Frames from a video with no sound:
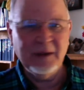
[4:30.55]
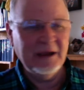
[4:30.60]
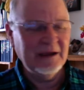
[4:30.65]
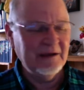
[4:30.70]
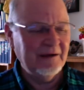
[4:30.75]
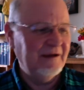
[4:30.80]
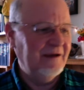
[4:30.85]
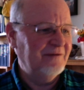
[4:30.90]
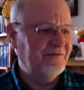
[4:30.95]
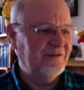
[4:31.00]

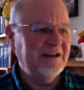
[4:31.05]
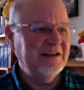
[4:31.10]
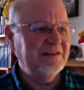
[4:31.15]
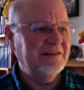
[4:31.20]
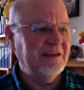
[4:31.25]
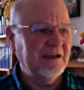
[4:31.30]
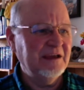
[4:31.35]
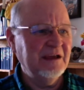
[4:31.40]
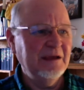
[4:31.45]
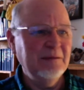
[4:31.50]
If
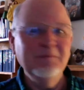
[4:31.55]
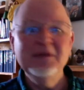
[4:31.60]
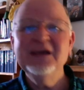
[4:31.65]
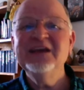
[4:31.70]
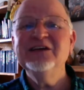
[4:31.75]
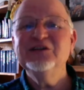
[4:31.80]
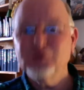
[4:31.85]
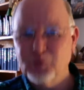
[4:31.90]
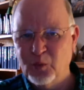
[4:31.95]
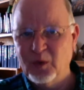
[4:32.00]
anything, he
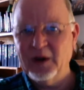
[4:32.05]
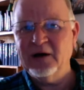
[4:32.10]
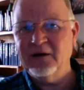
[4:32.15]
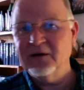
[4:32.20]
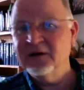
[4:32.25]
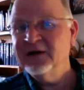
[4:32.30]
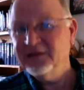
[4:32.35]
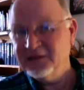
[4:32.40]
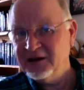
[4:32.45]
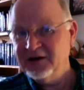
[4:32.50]
means
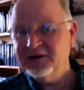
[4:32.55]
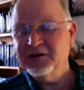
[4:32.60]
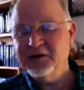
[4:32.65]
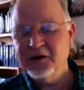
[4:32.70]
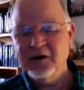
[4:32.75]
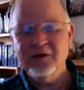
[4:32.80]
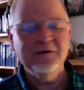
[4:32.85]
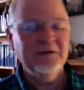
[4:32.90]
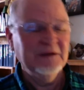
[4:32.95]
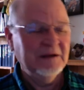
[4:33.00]
well. There you
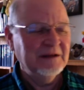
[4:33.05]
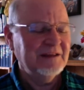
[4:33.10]
go.